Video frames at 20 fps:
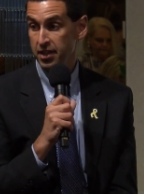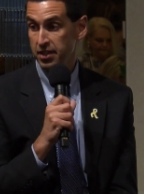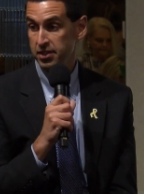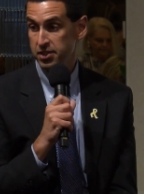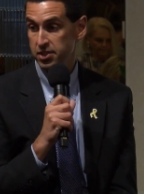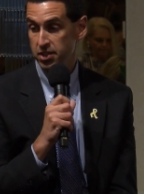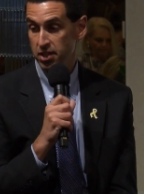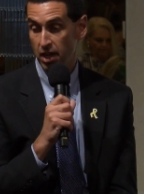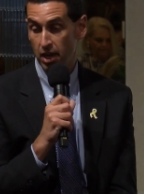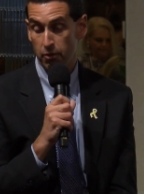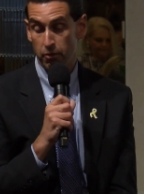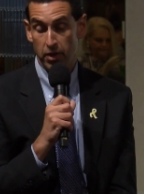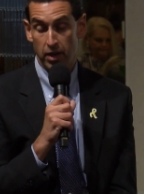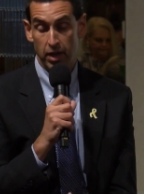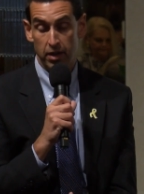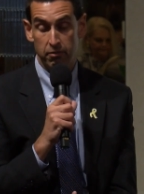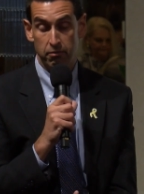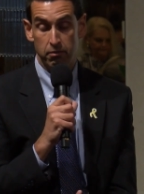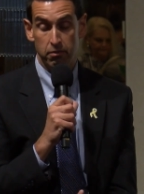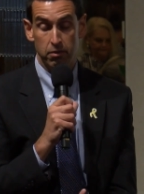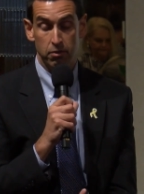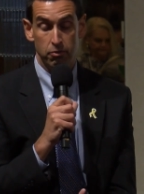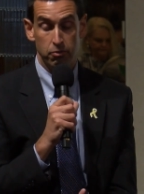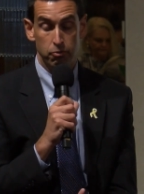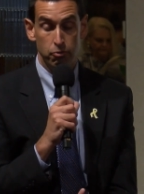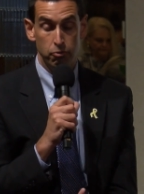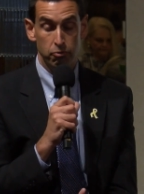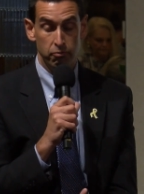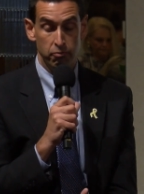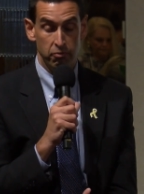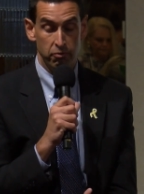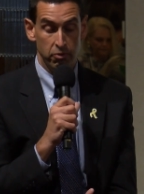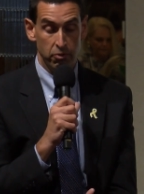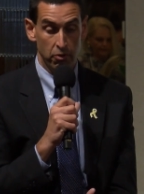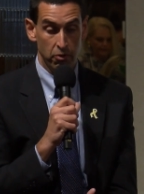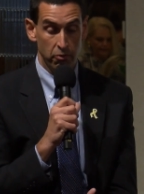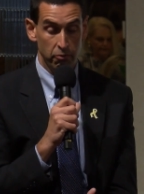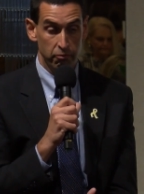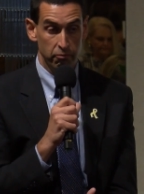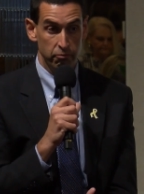the NCI, we had,
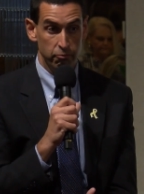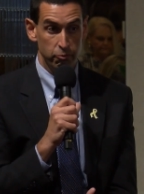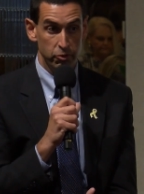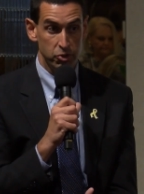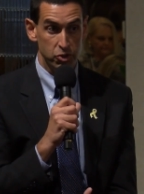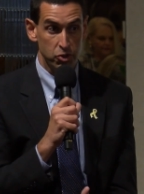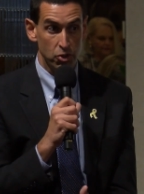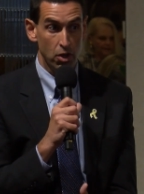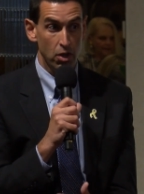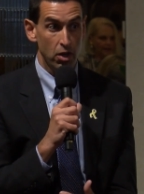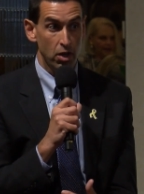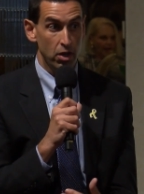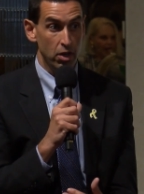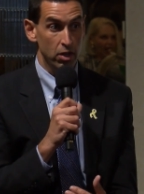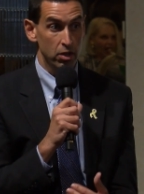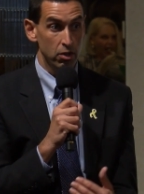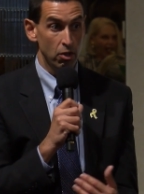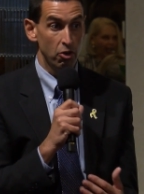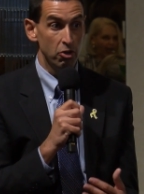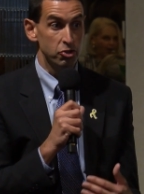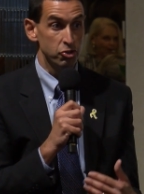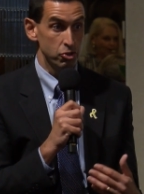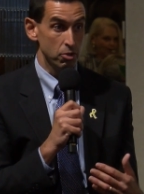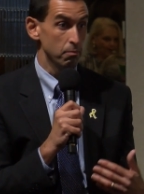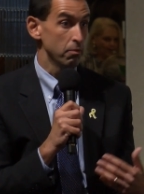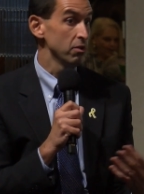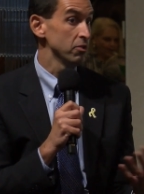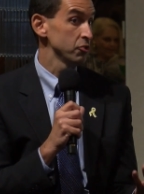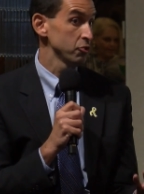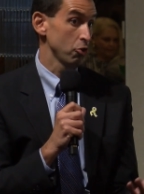we saw a large number of